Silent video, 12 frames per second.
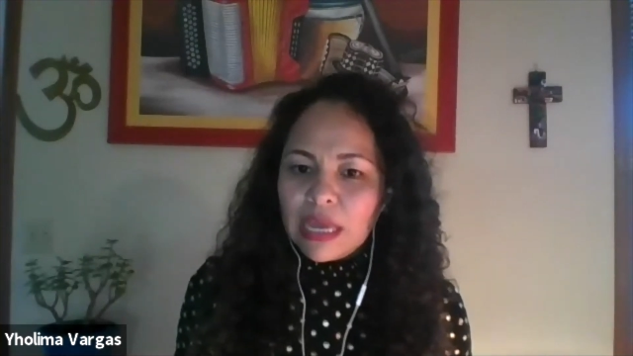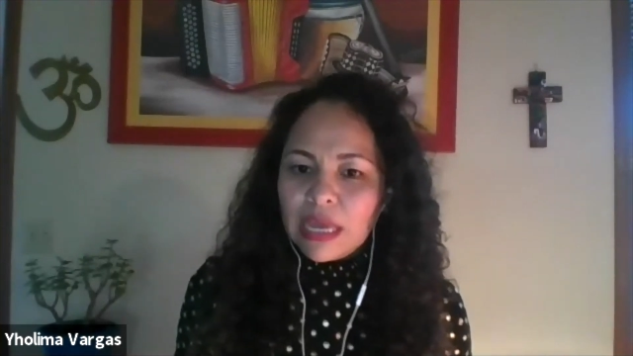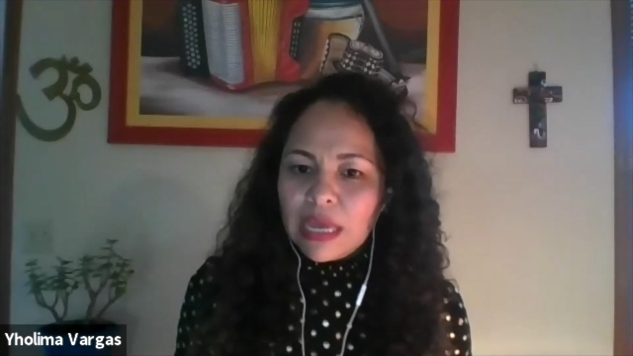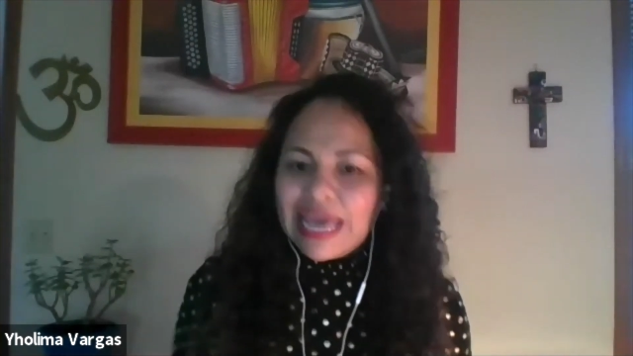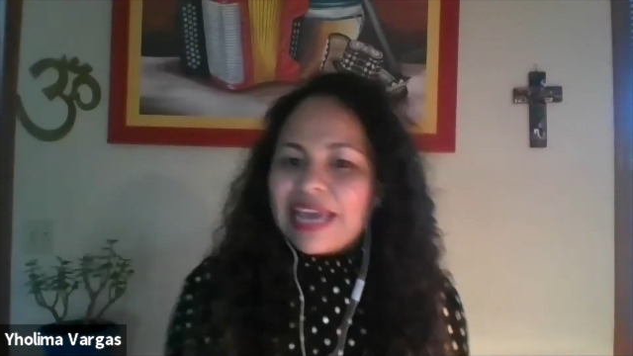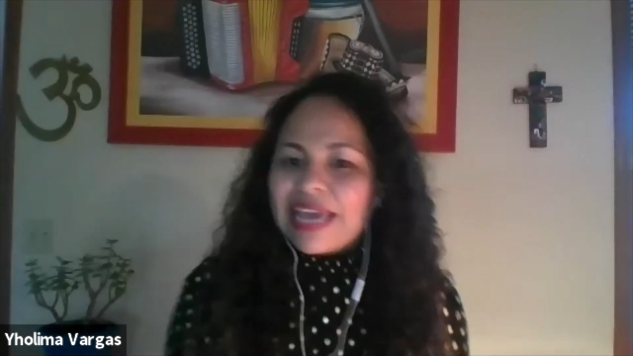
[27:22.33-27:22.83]

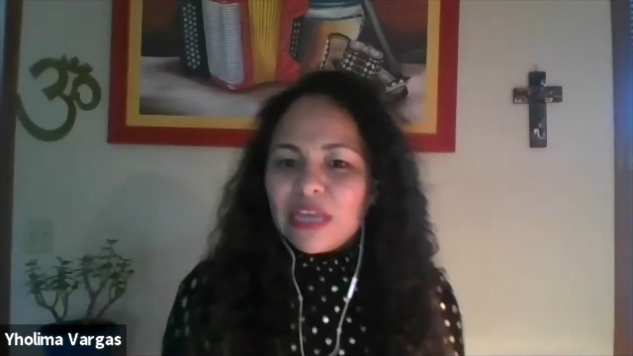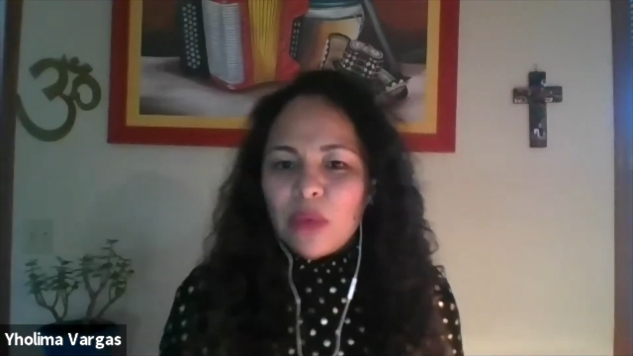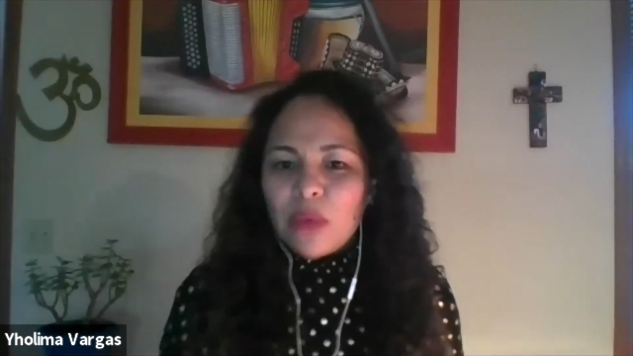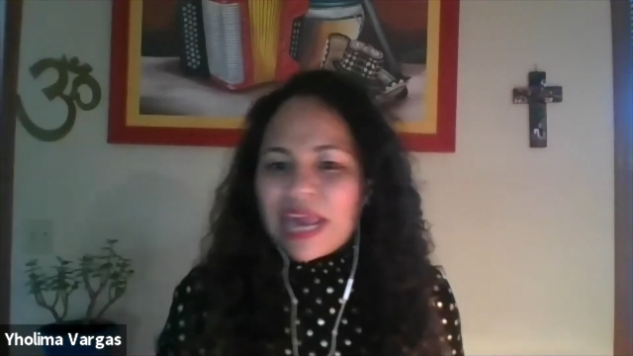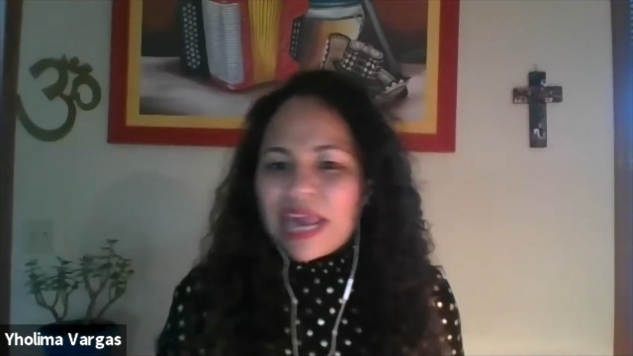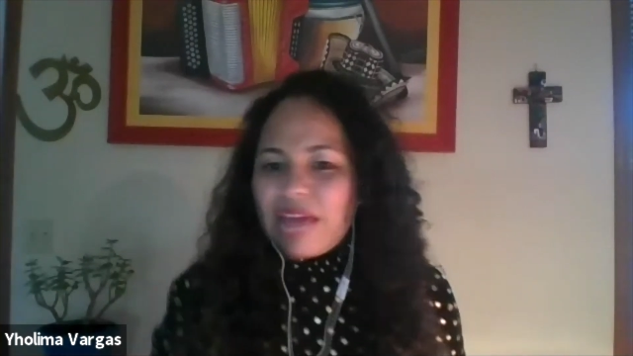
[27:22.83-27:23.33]
And guess what?
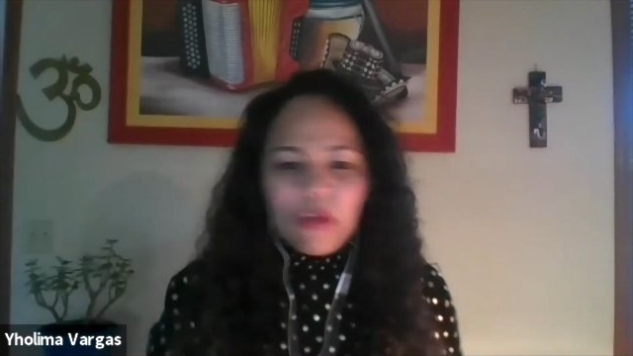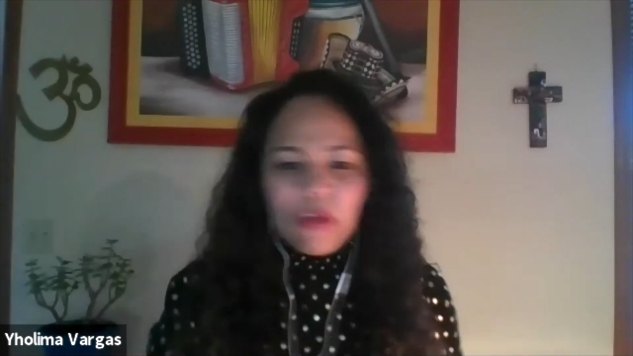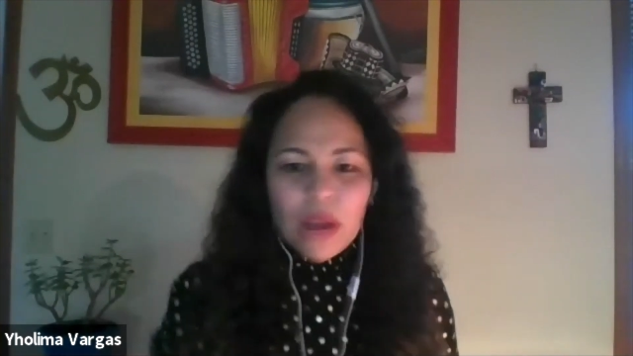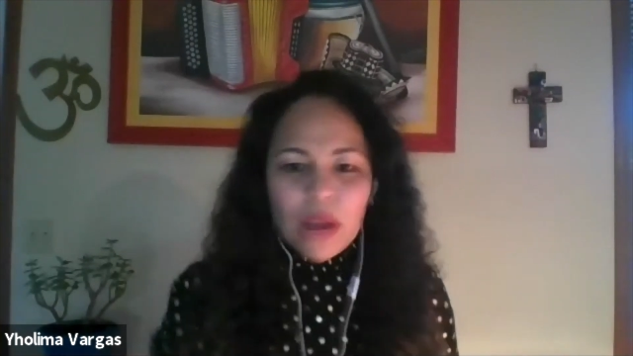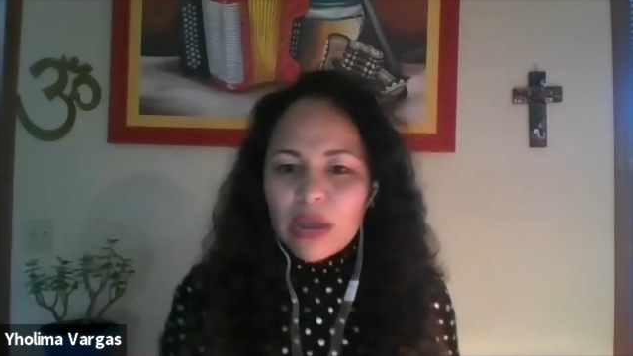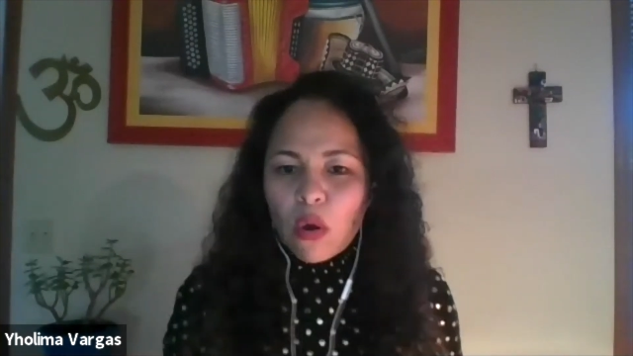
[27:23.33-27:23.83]
Everywhere I
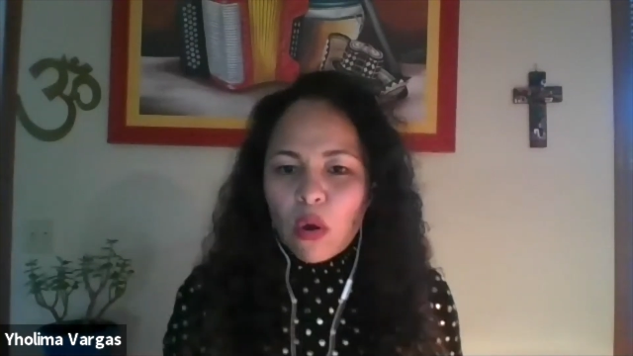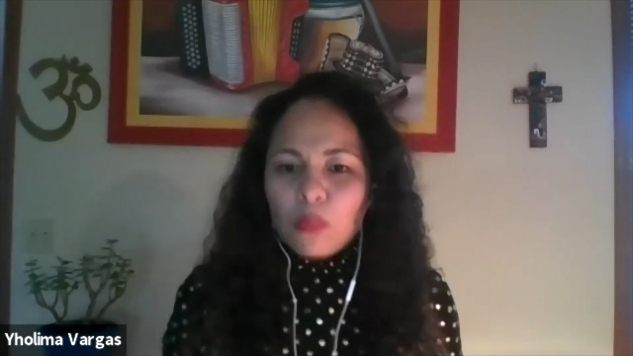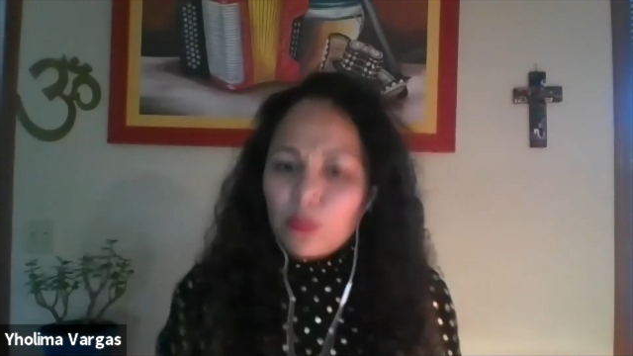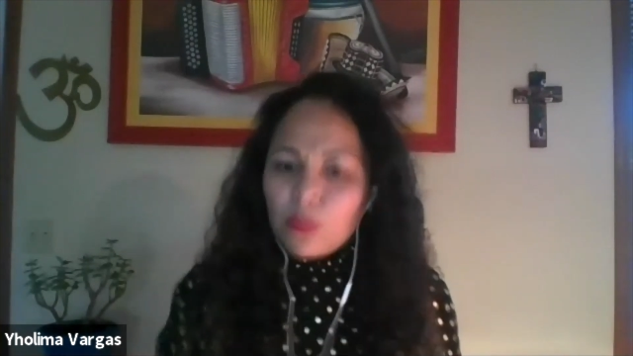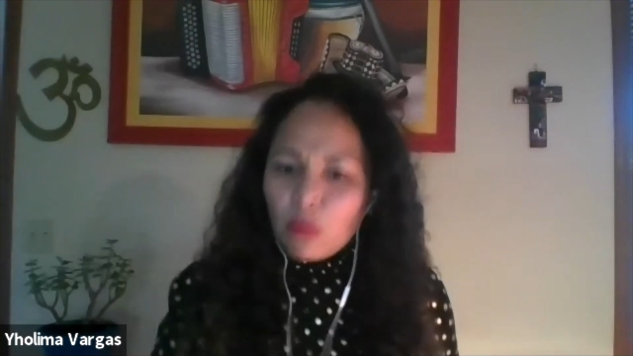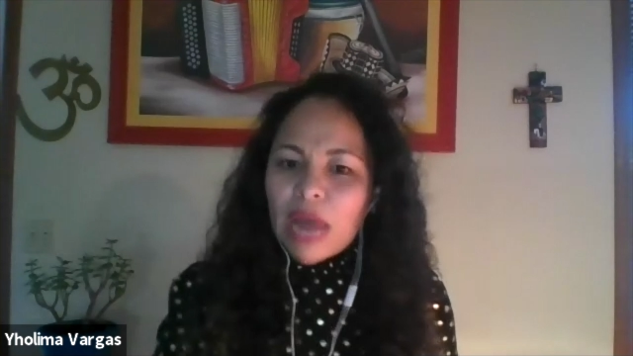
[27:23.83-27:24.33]
go, people
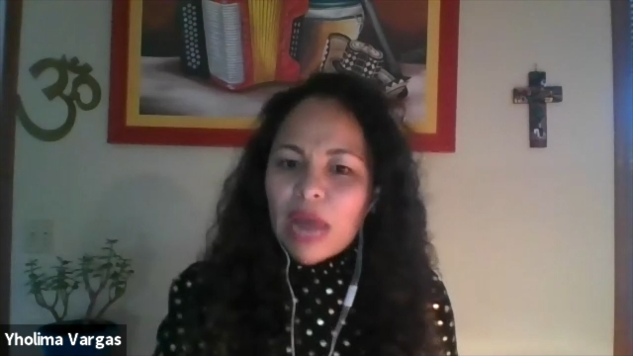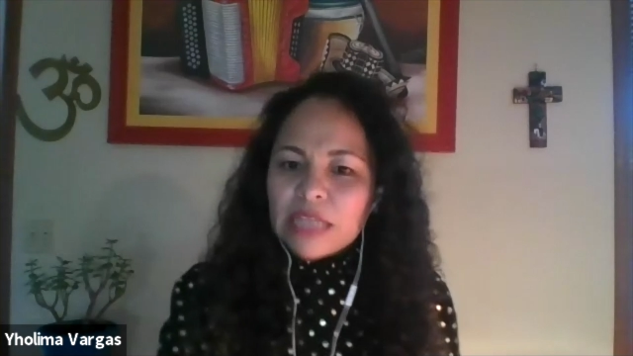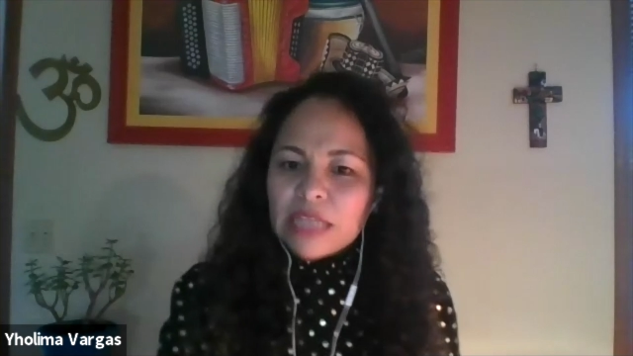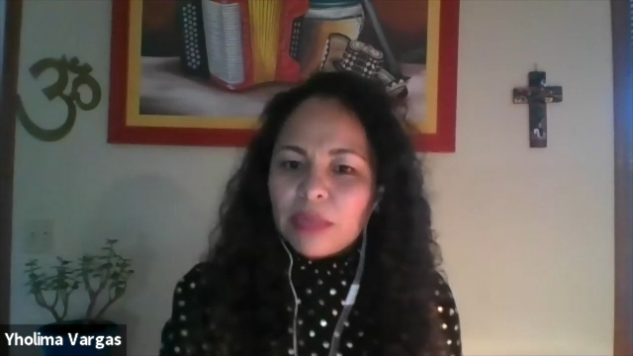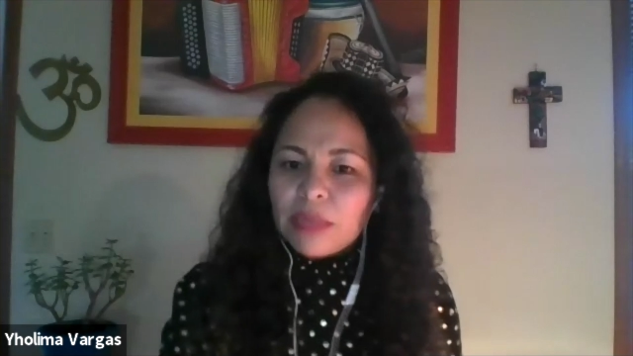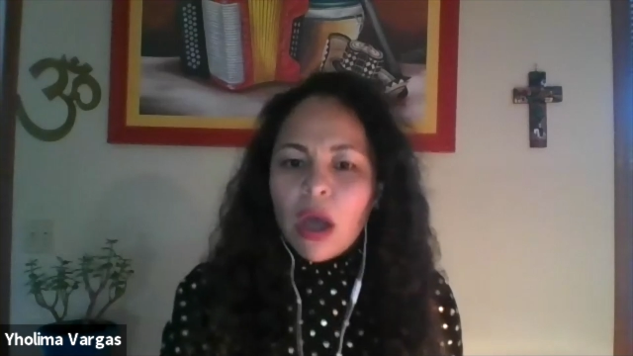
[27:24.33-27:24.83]
will ask me,
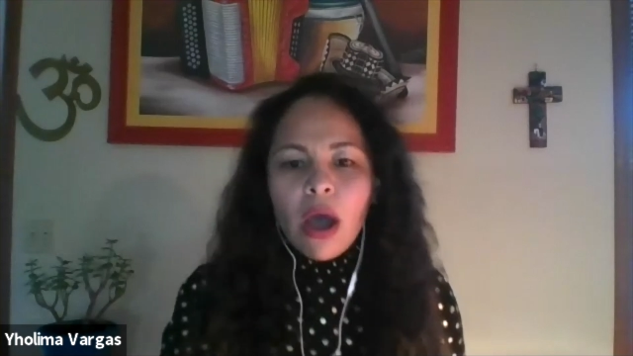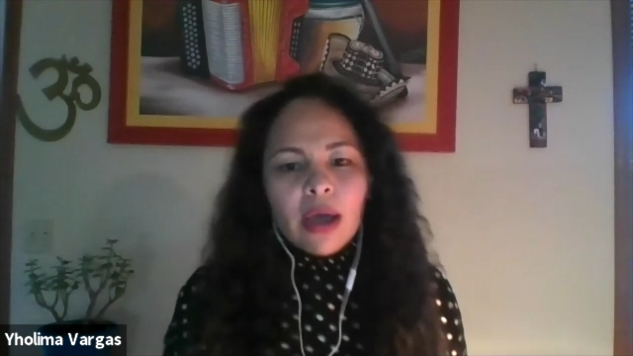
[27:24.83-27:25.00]
oh,